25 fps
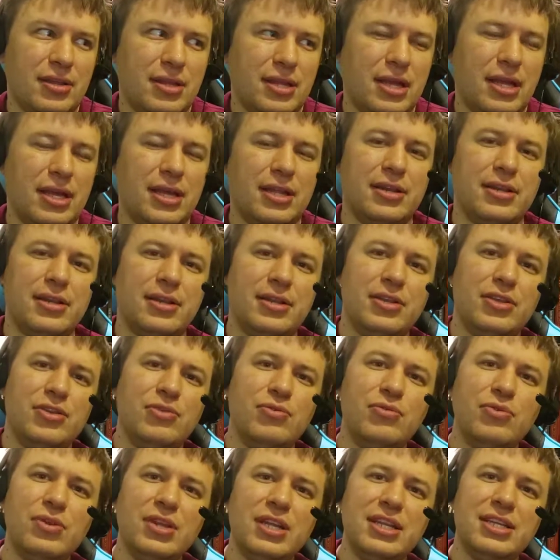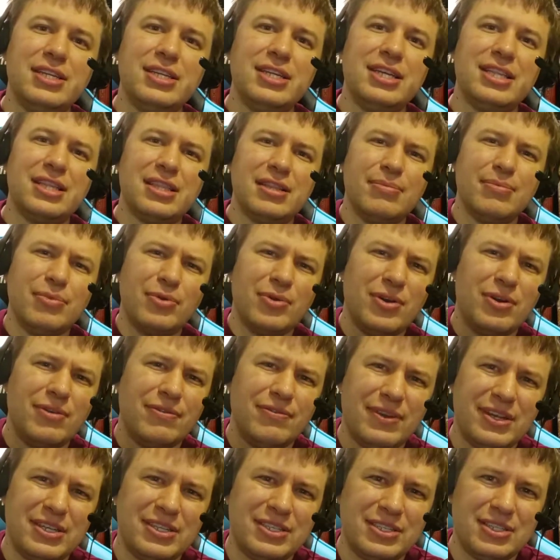And you need to get them more
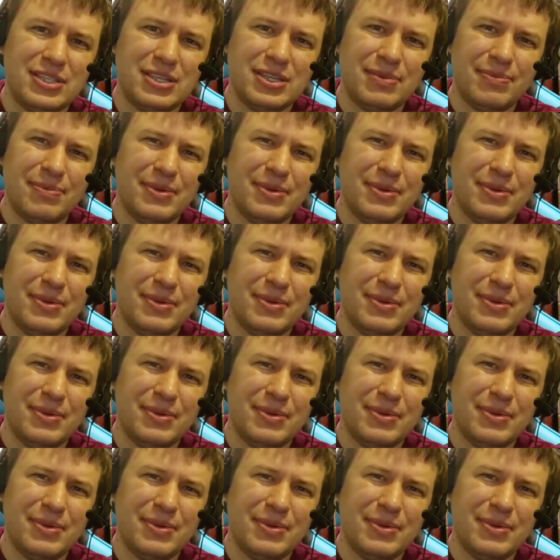invested.